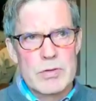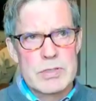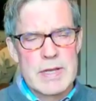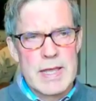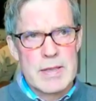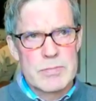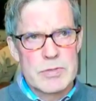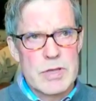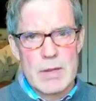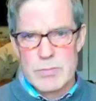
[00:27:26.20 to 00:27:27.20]
whose
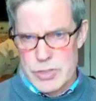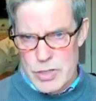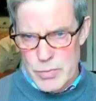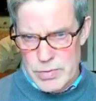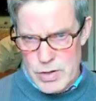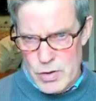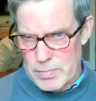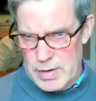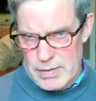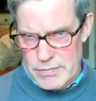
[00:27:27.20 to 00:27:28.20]
names I'm sure you would know,
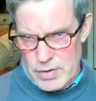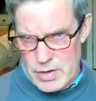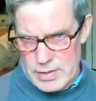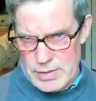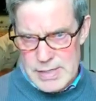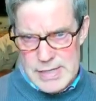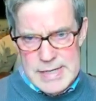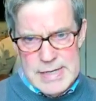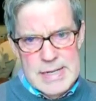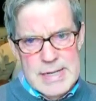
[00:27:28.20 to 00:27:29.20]
but I've forgotten.
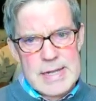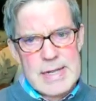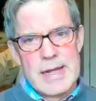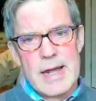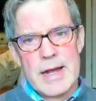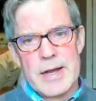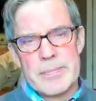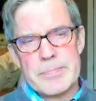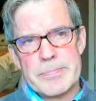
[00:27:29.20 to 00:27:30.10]
And